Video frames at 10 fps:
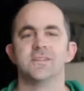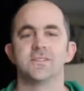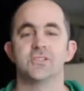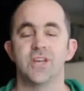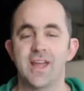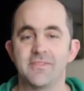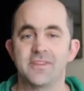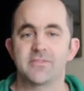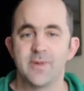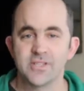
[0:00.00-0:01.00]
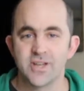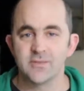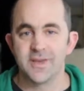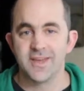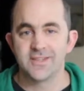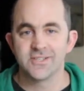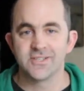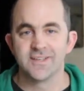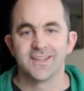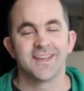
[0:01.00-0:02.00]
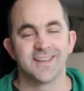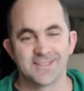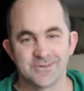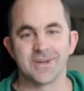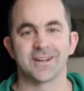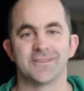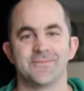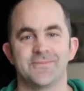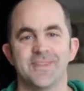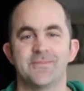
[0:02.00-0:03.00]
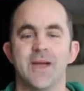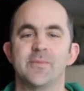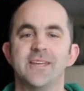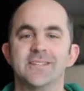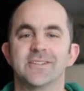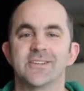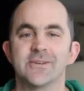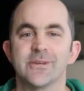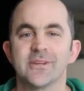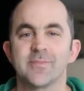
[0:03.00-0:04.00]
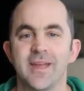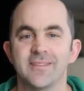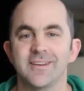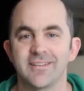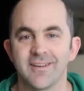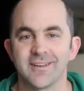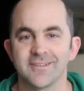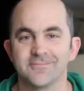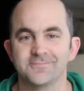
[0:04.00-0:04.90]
So check out the information on the page and get to work. It might be easier to get rid of your pain than you think.